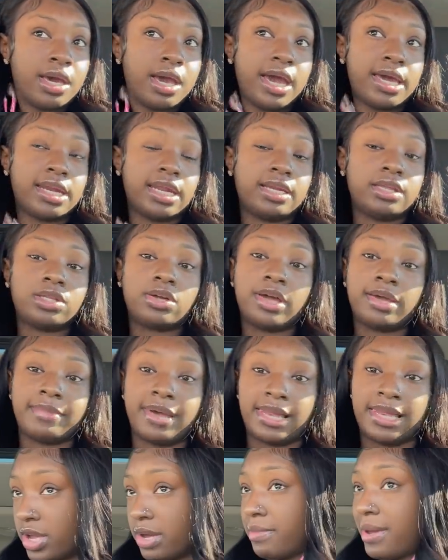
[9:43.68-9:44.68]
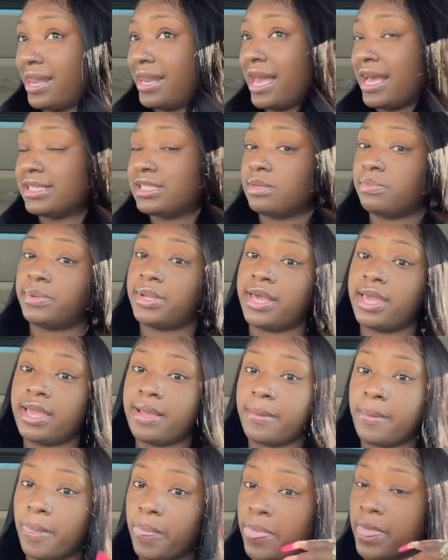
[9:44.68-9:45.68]
And I need to go get my, like, my license plate.
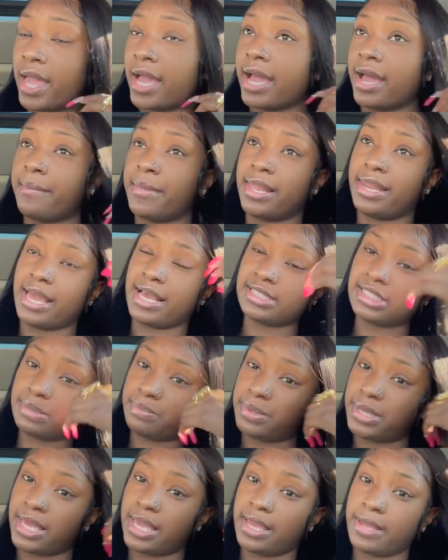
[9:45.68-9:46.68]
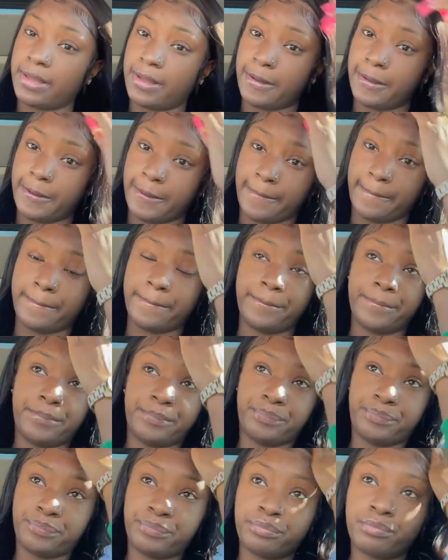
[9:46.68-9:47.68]
I got my license plate.
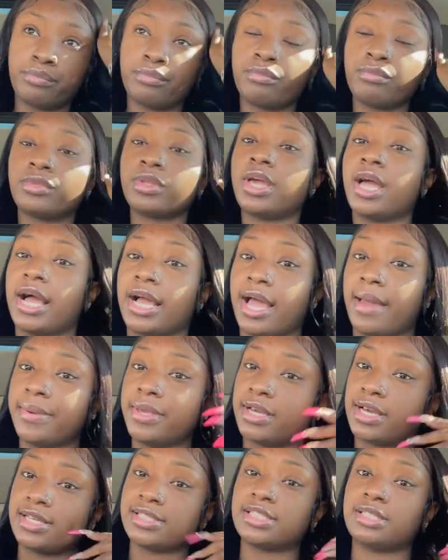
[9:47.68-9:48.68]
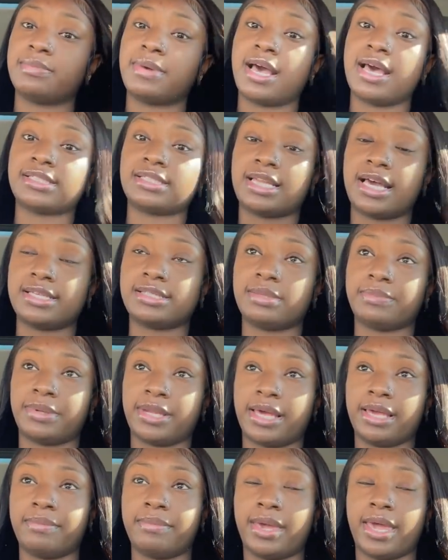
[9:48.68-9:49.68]
I got me a customized license
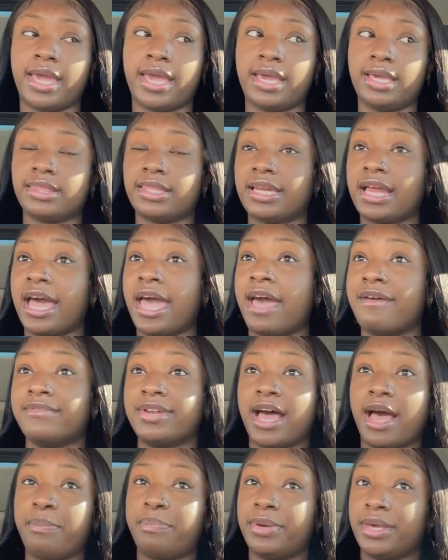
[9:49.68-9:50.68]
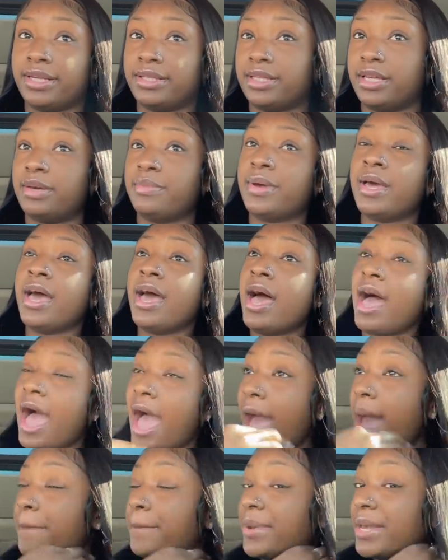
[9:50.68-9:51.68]
plate made that I have not picked up.
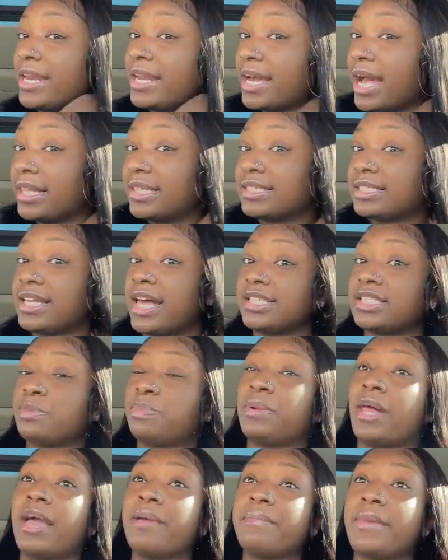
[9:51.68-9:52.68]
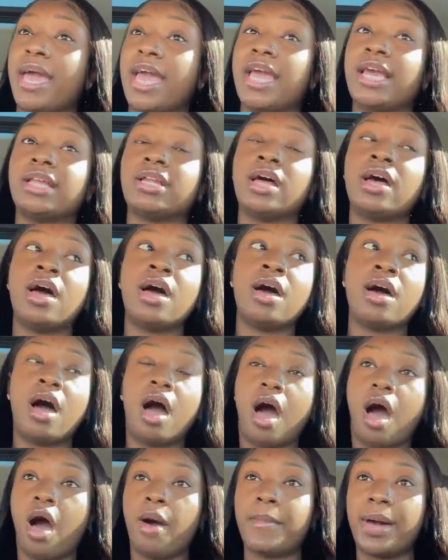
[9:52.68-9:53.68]
I've been and got this license plate made
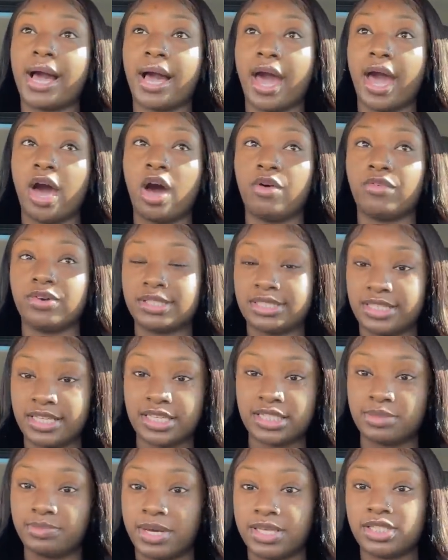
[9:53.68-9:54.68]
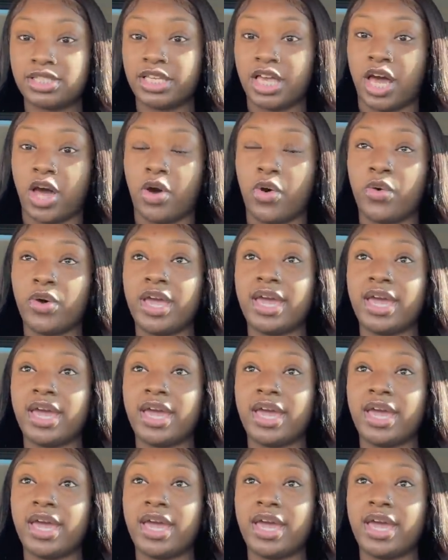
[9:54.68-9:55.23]
oh my God, over 6 months ago.